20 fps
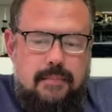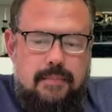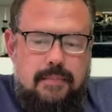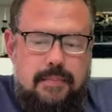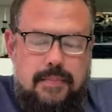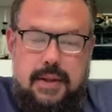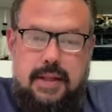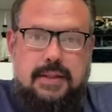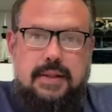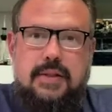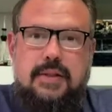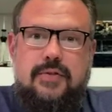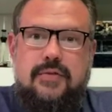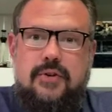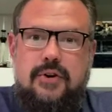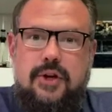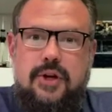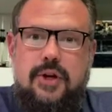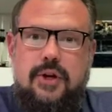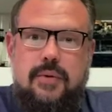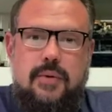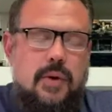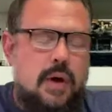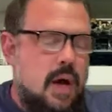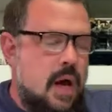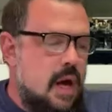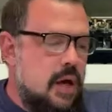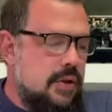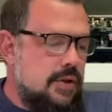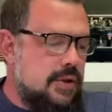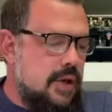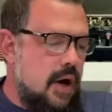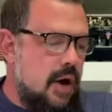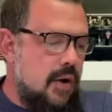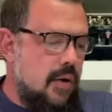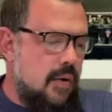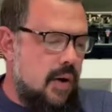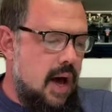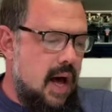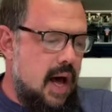this is for you.
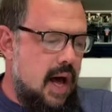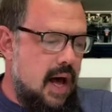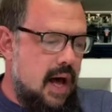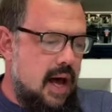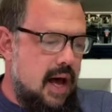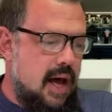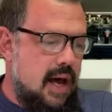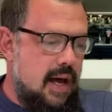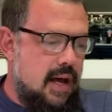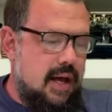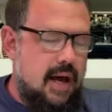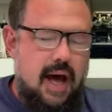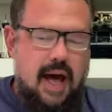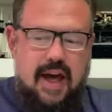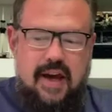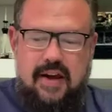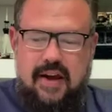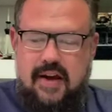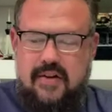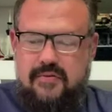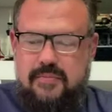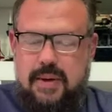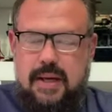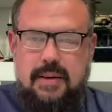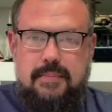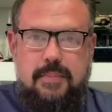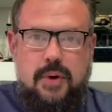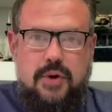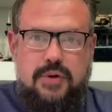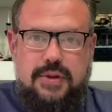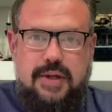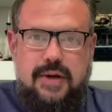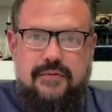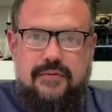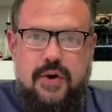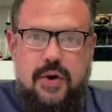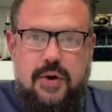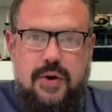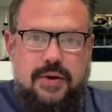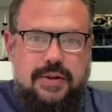So I have been posting
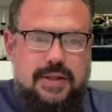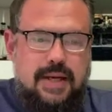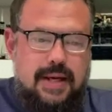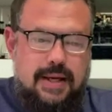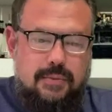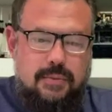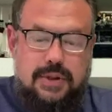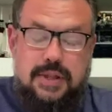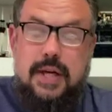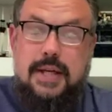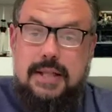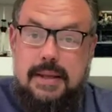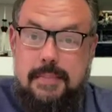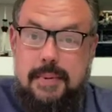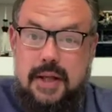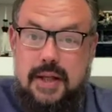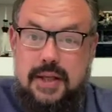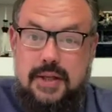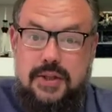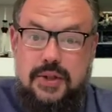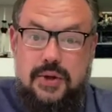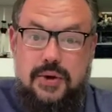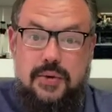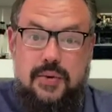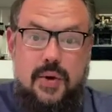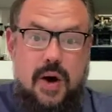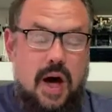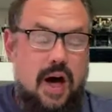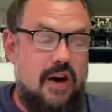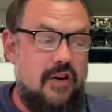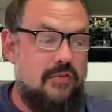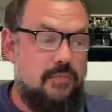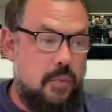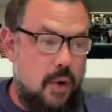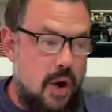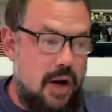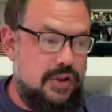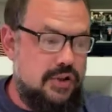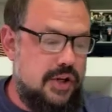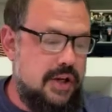photos, which I typically do, of
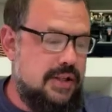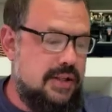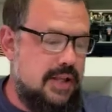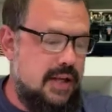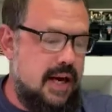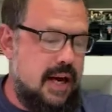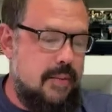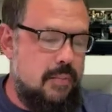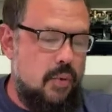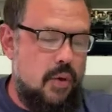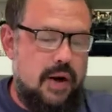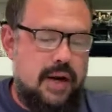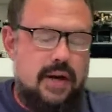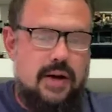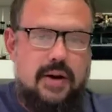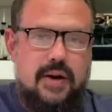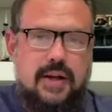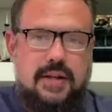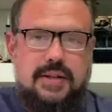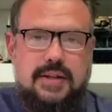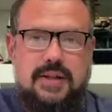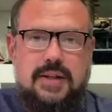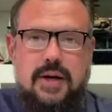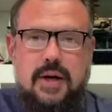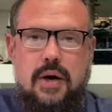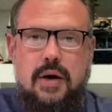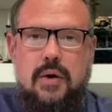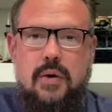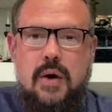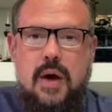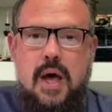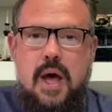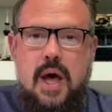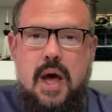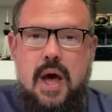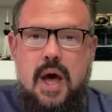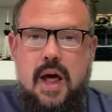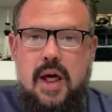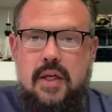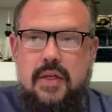projects that I'm working on. So
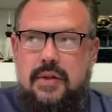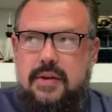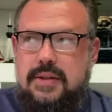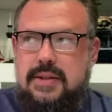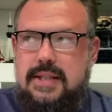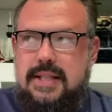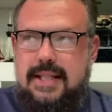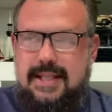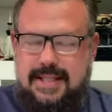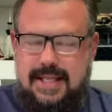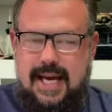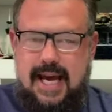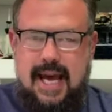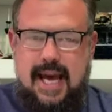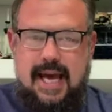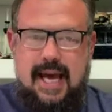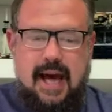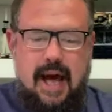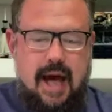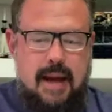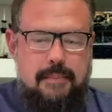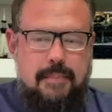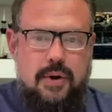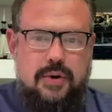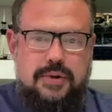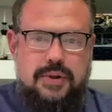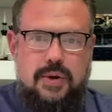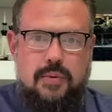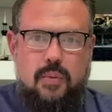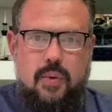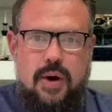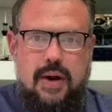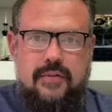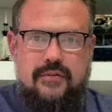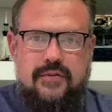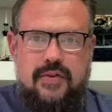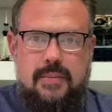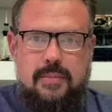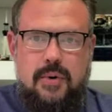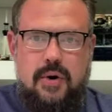today I posted one
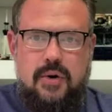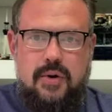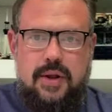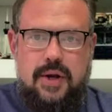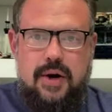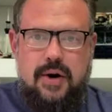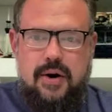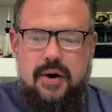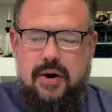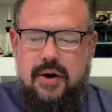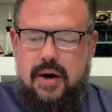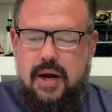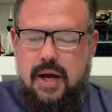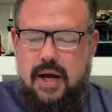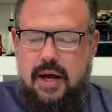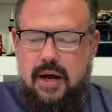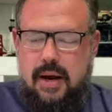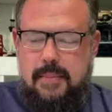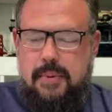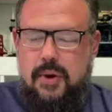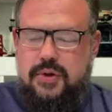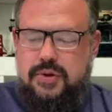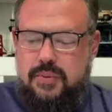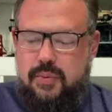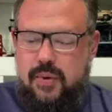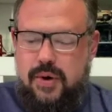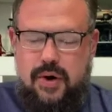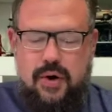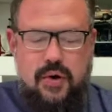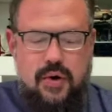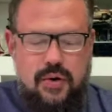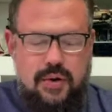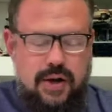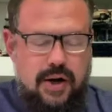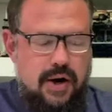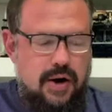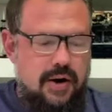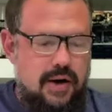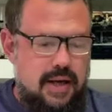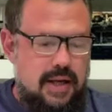from earlier. I posted one
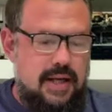earlier